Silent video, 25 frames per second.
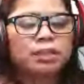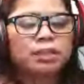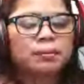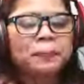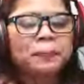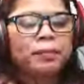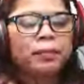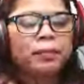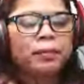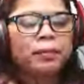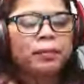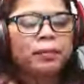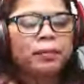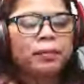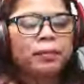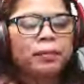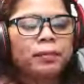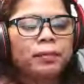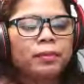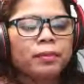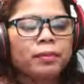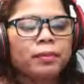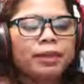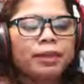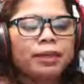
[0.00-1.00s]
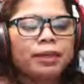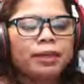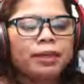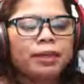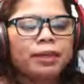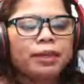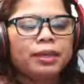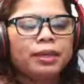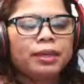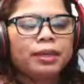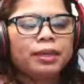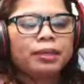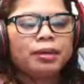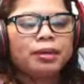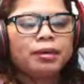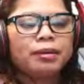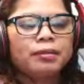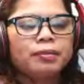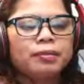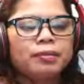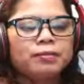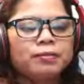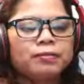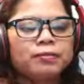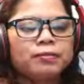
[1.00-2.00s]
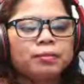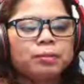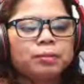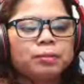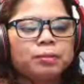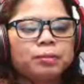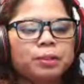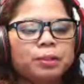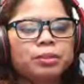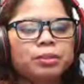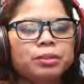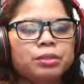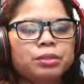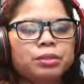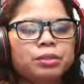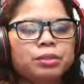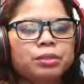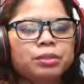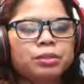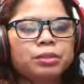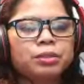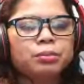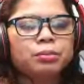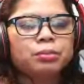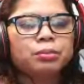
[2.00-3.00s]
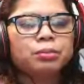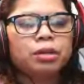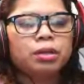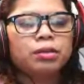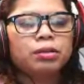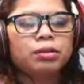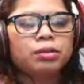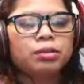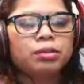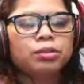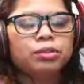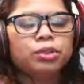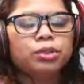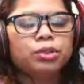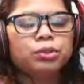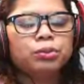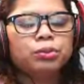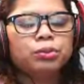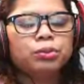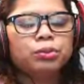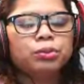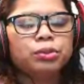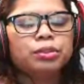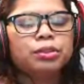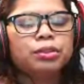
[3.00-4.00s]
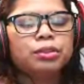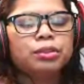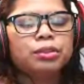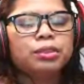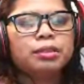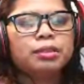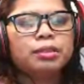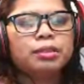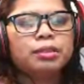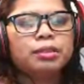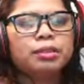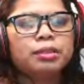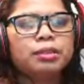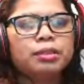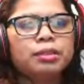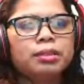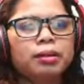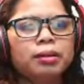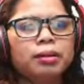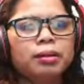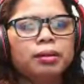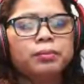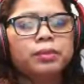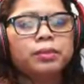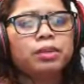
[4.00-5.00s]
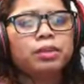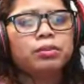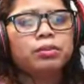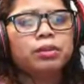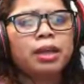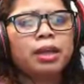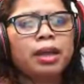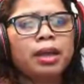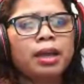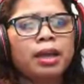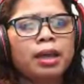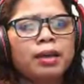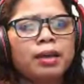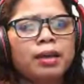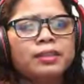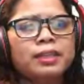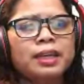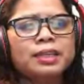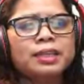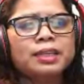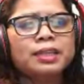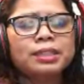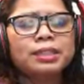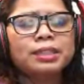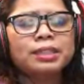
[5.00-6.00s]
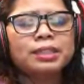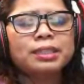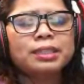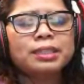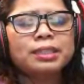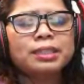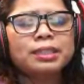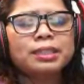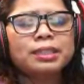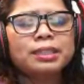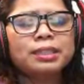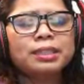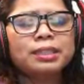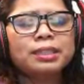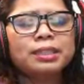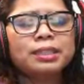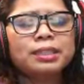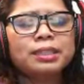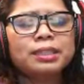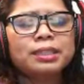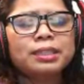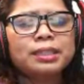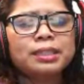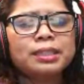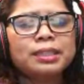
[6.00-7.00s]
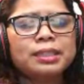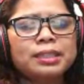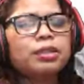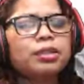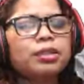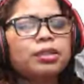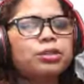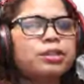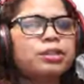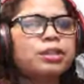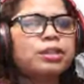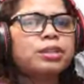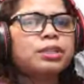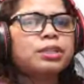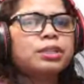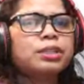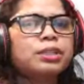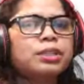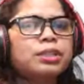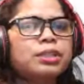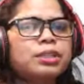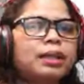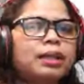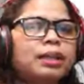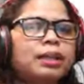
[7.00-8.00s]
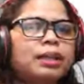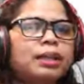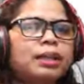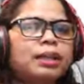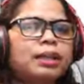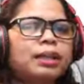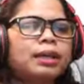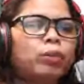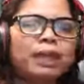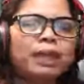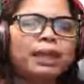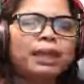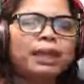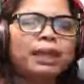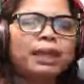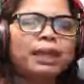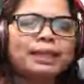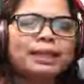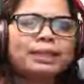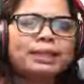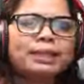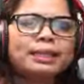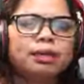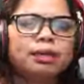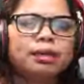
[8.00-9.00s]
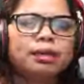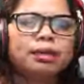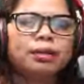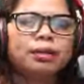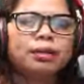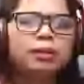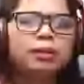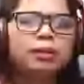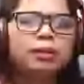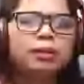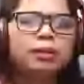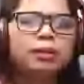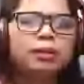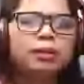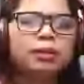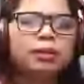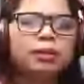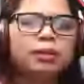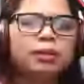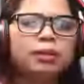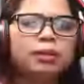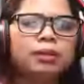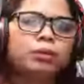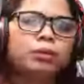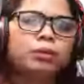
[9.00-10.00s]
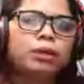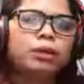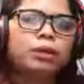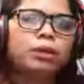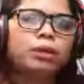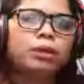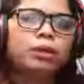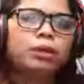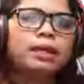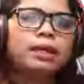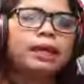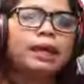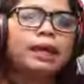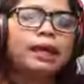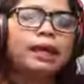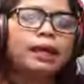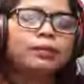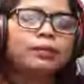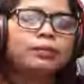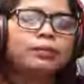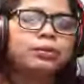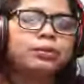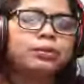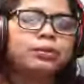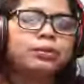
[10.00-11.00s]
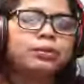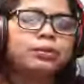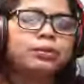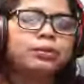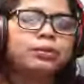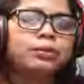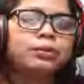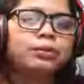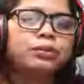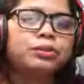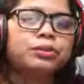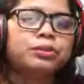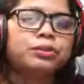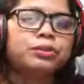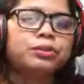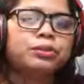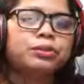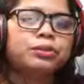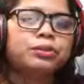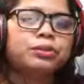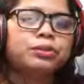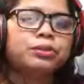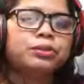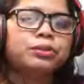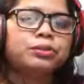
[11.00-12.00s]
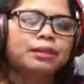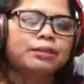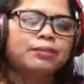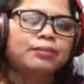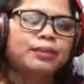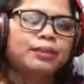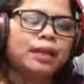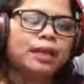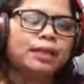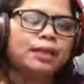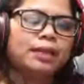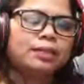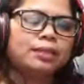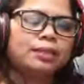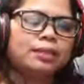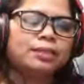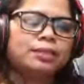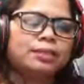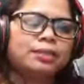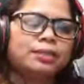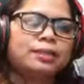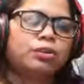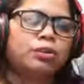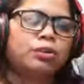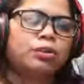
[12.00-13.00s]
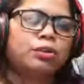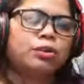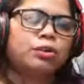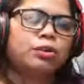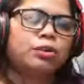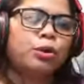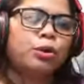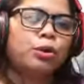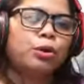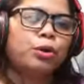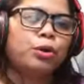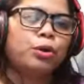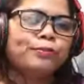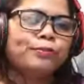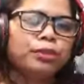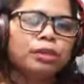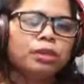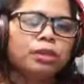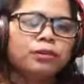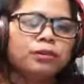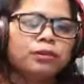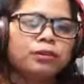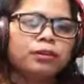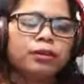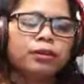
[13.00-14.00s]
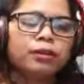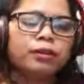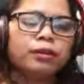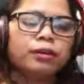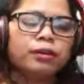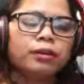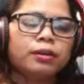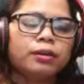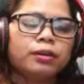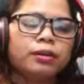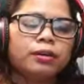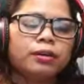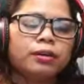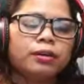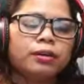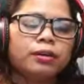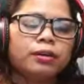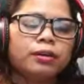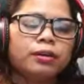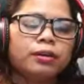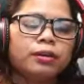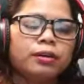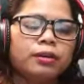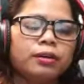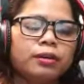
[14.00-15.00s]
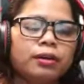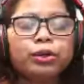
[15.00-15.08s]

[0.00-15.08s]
I think they have, because most their newer unit, they don't have the agitator. They're using wash plate. I think most of the washer right now they're using wash plate instead of the agitator for the top loader.